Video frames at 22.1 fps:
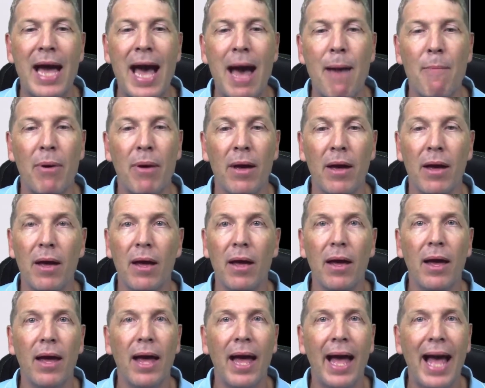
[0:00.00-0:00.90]
app,
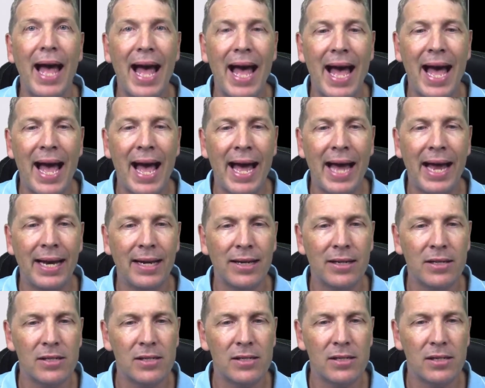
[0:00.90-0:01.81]

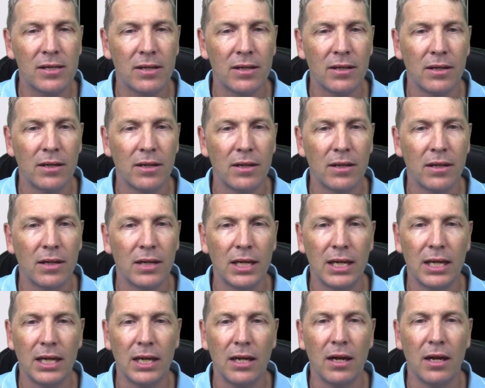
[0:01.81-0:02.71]
and
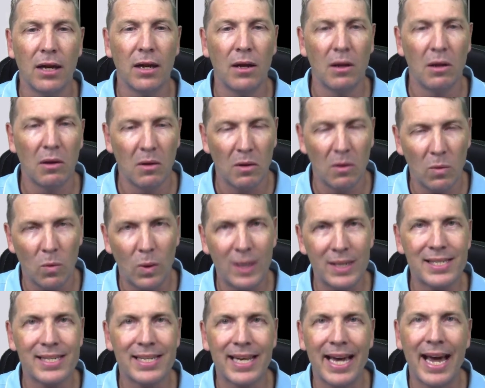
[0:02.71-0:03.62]

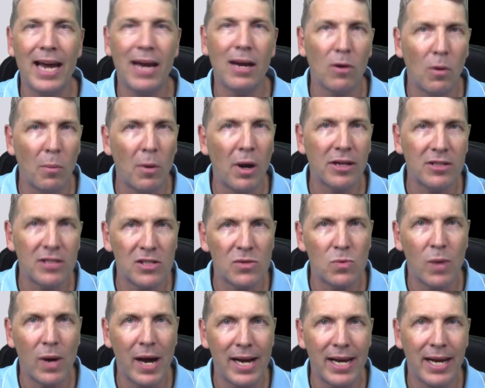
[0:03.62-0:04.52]
once again, I might
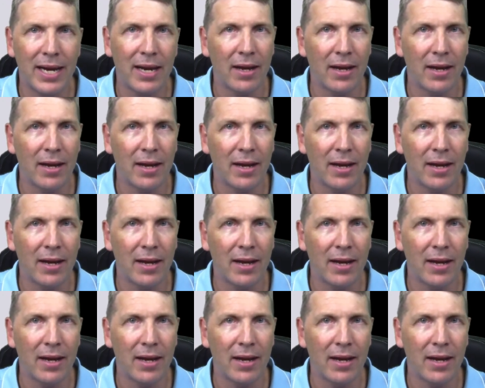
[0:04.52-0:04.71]
just wait